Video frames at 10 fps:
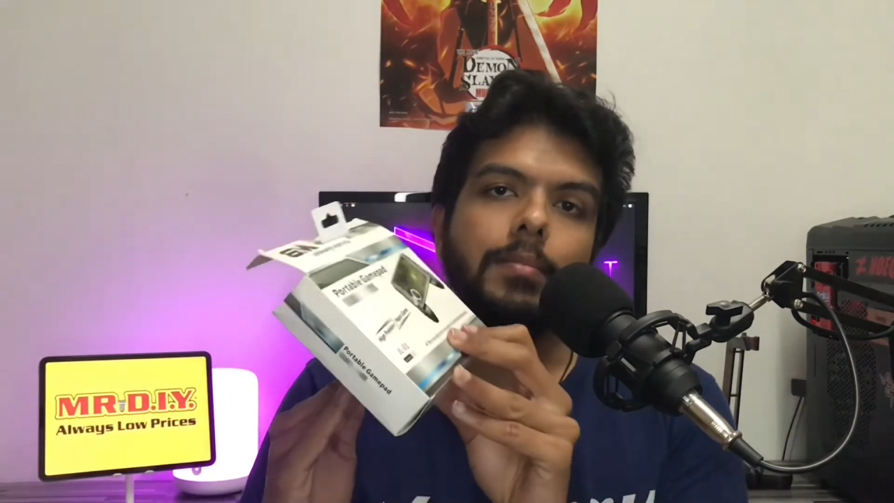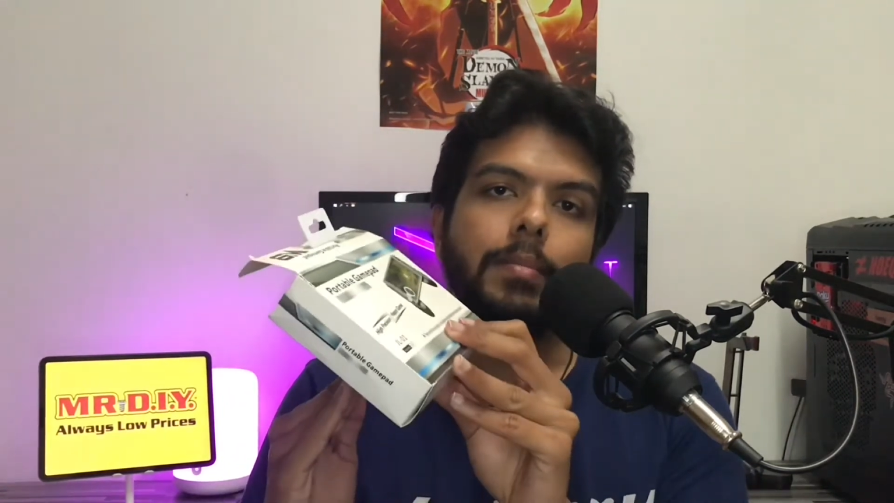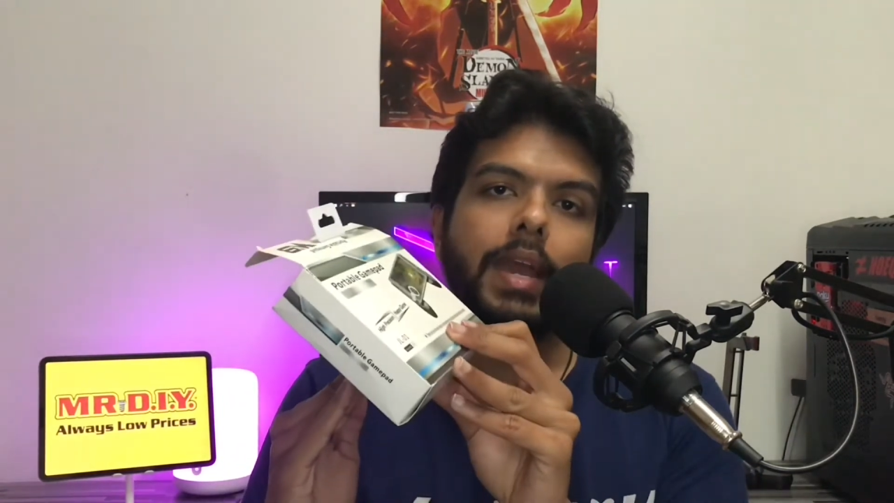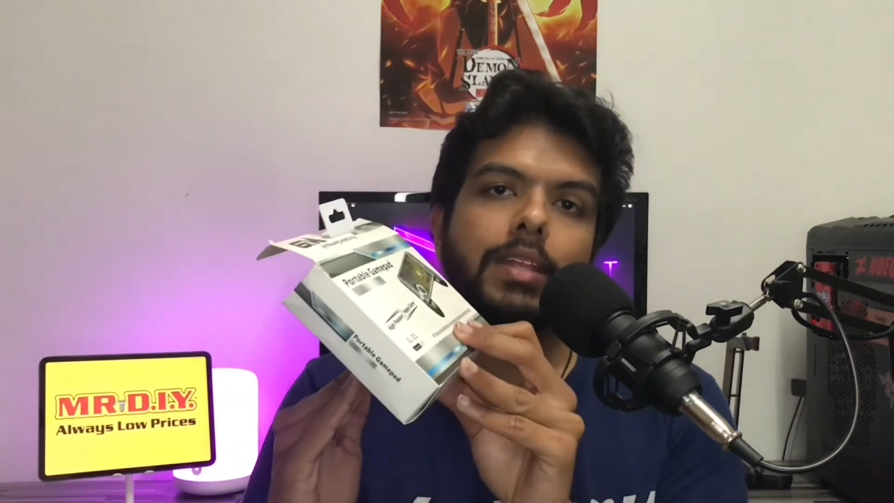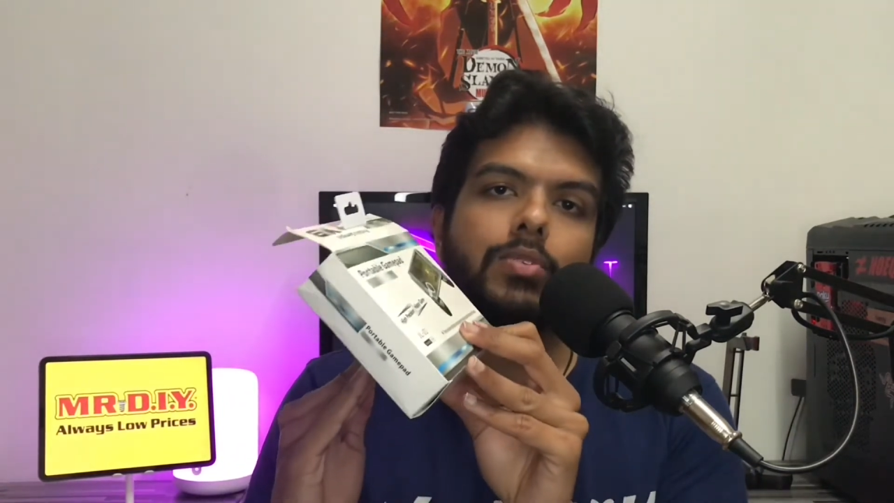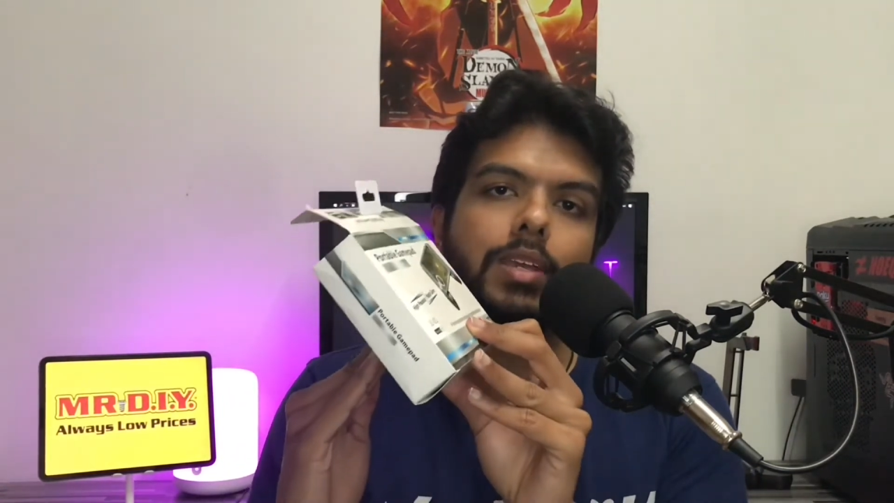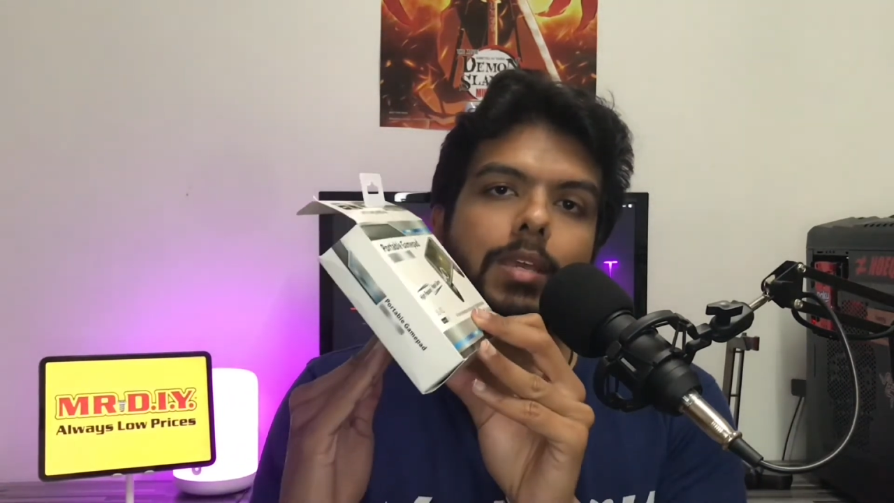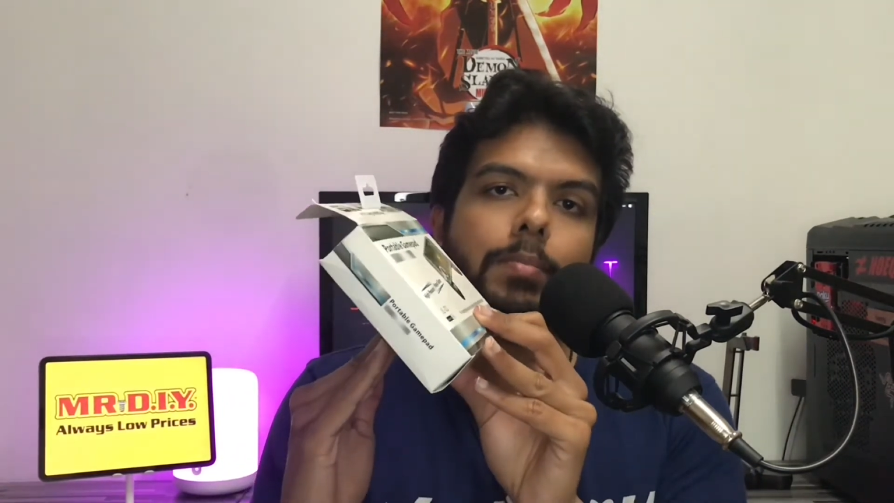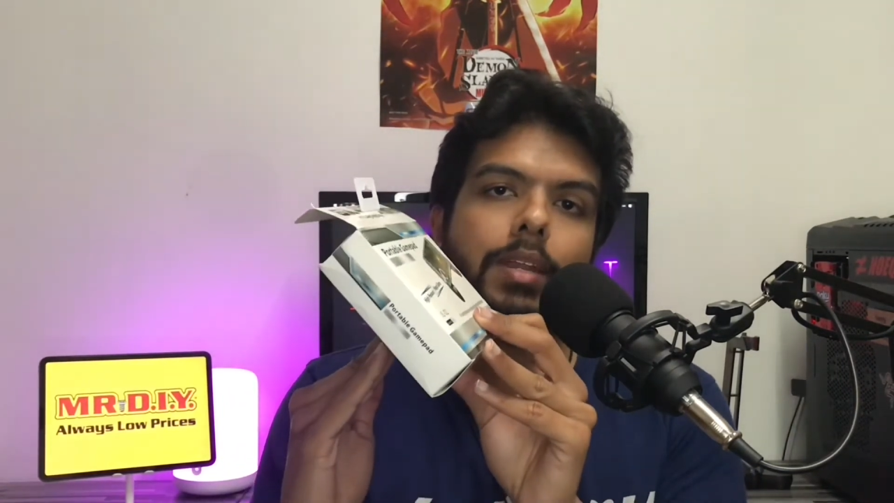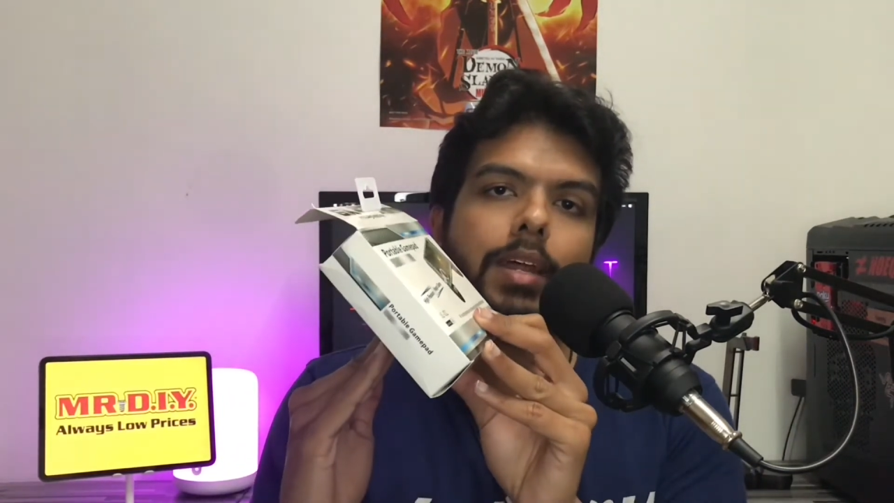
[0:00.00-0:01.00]
back to keep
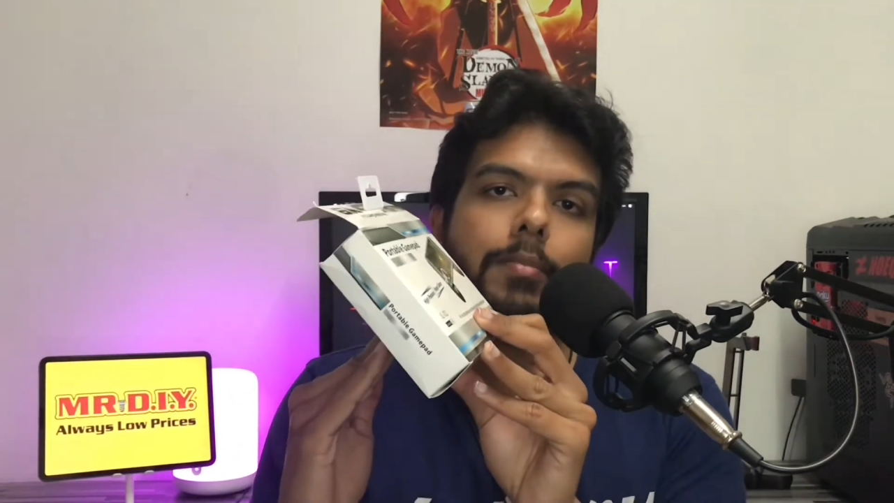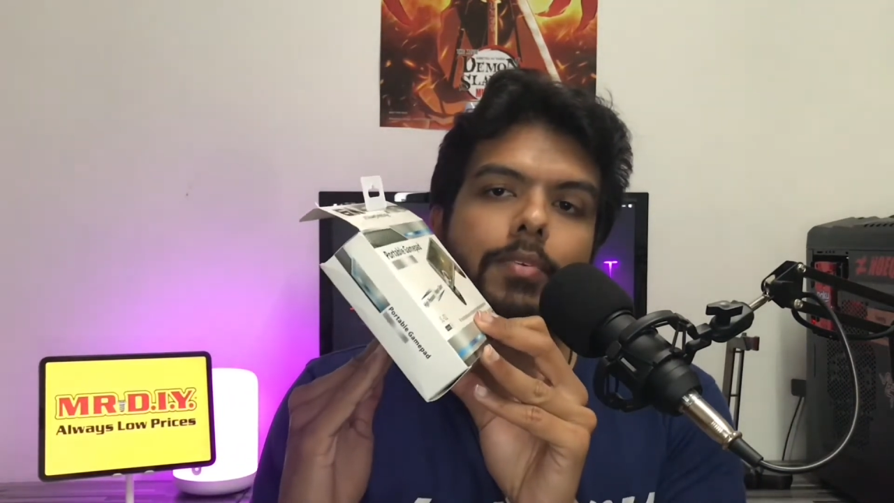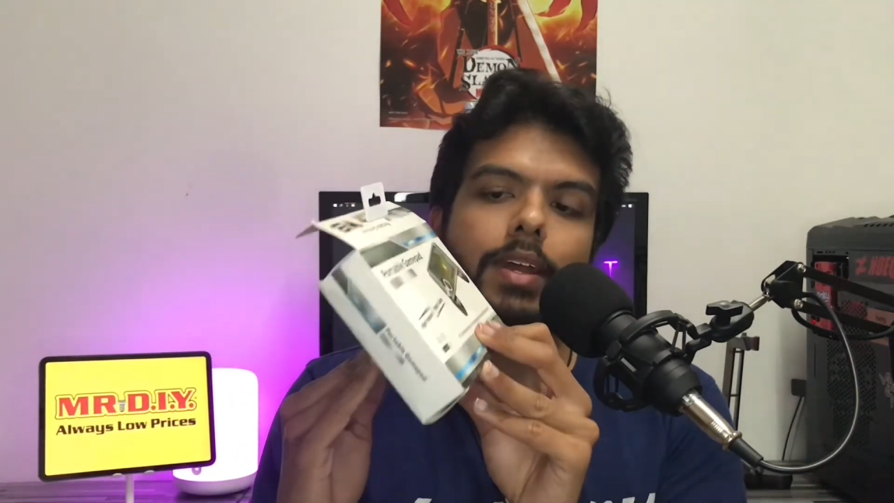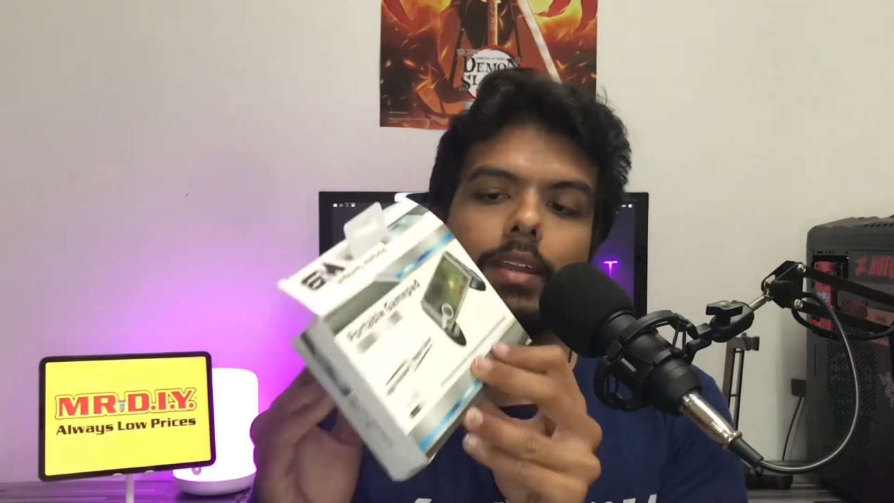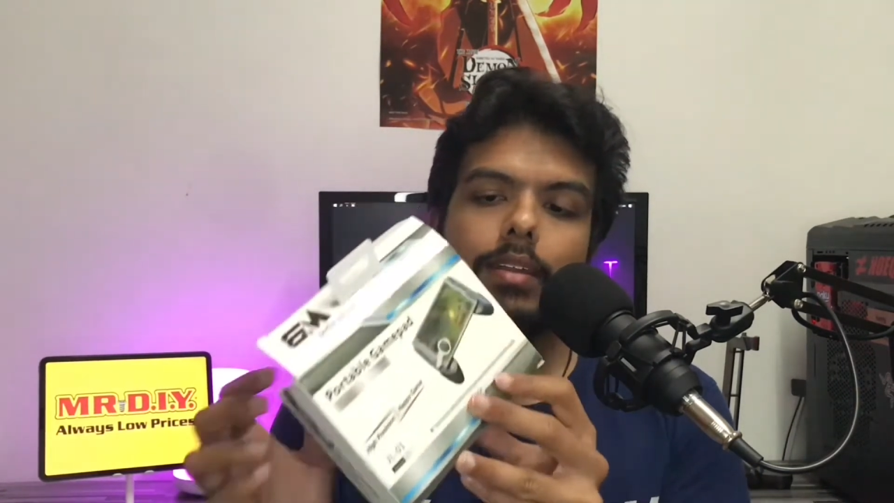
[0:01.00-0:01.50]
it upright.